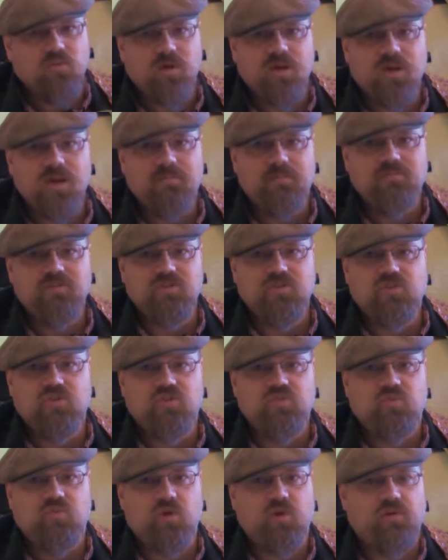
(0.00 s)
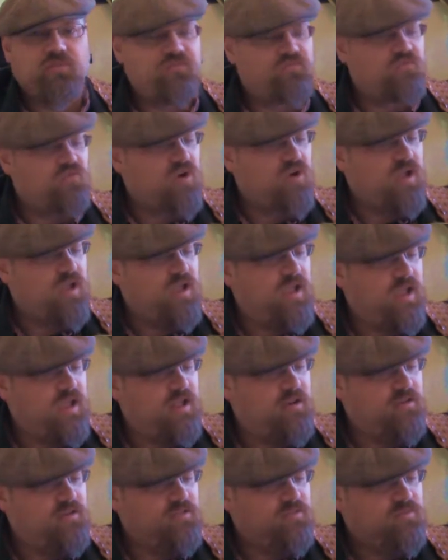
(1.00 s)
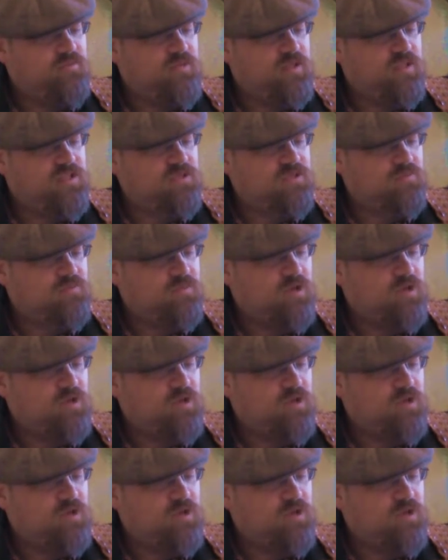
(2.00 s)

the way up to the 12th fret. And this